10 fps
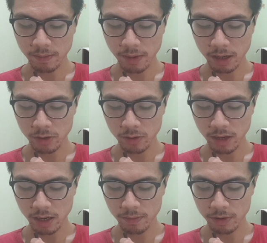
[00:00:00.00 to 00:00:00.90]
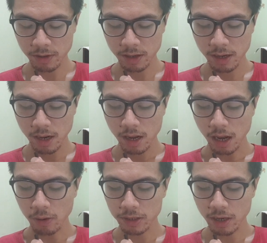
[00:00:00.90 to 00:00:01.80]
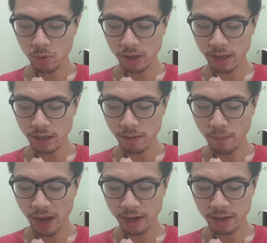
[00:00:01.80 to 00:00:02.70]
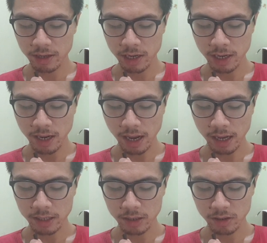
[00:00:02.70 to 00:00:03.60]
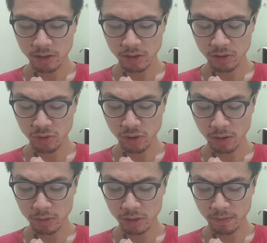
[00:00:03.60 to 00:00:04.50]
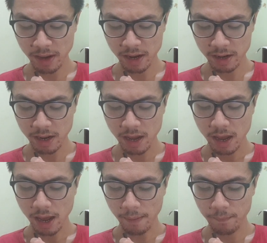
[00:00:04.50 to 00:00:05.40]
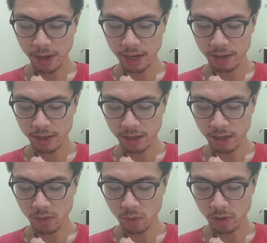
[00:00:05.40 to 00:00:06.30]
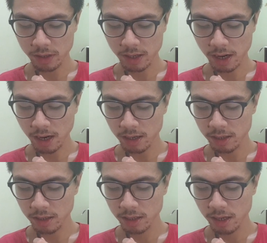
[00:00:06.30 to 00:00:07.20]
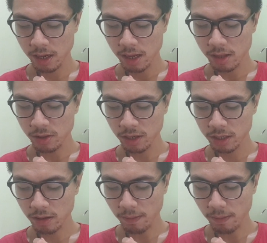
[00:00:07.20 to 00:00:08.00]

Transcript: a manual laborer. I was now working independently as draughtsman and painter in watercolors. This